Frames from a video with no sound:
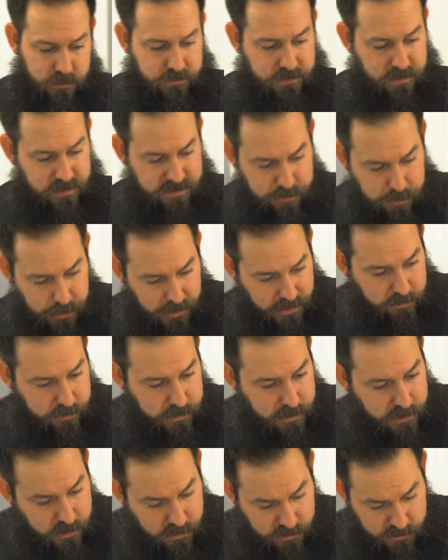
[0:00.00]
This
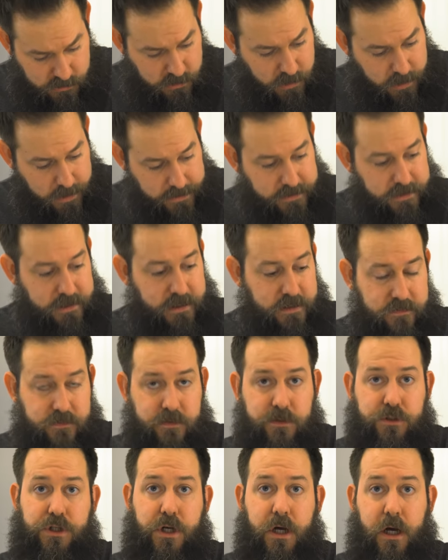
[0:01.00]
baby ought to get
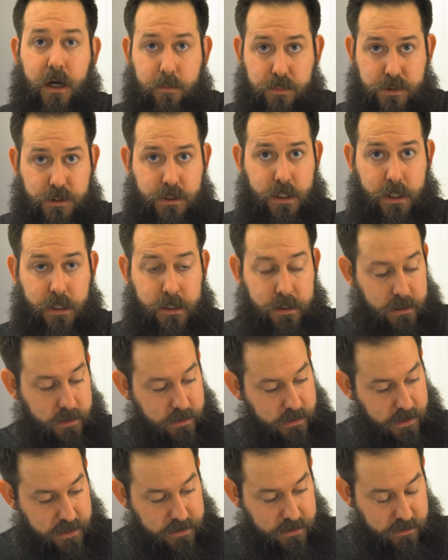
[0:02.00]
the job done.
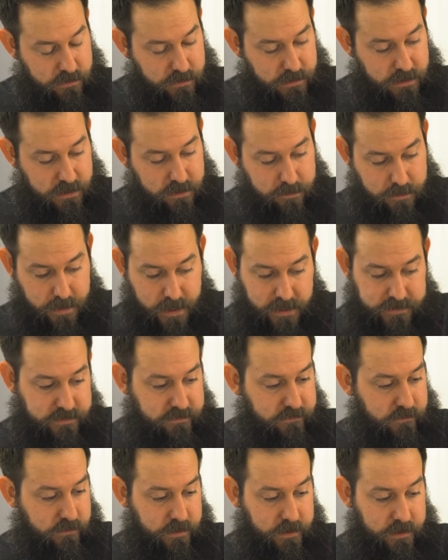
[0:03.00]
I don't need a
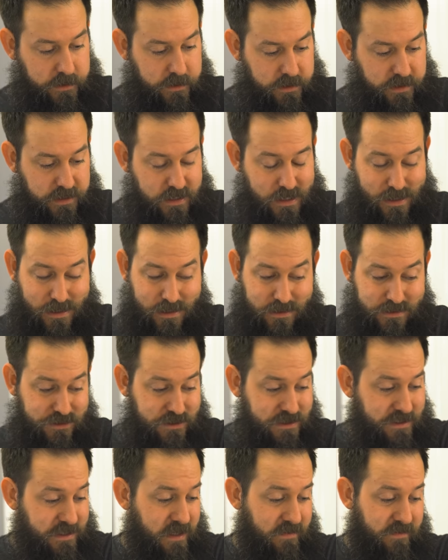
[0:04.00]
massive rig. Again, it's
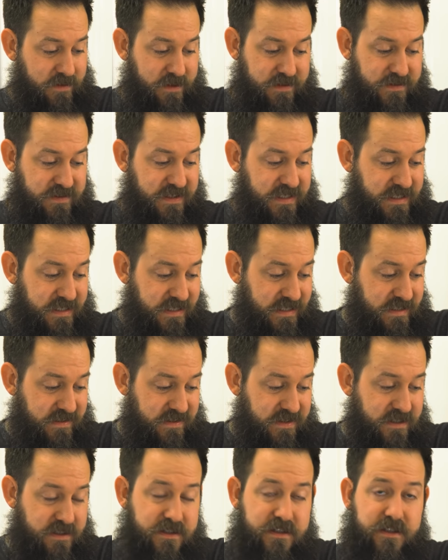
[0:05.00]
just having a
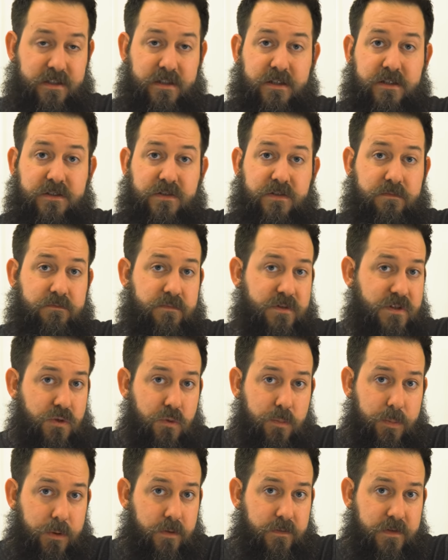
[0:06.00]
1660
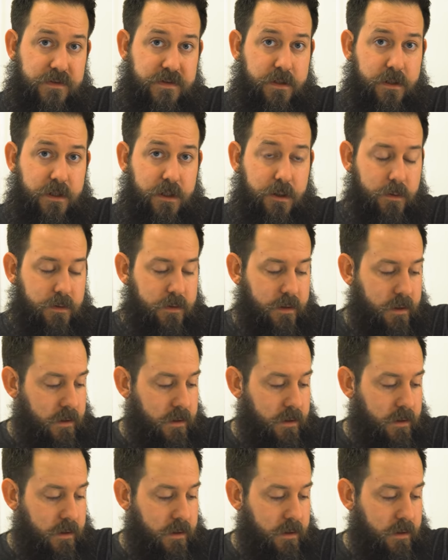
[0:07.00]
Super that's gonna go in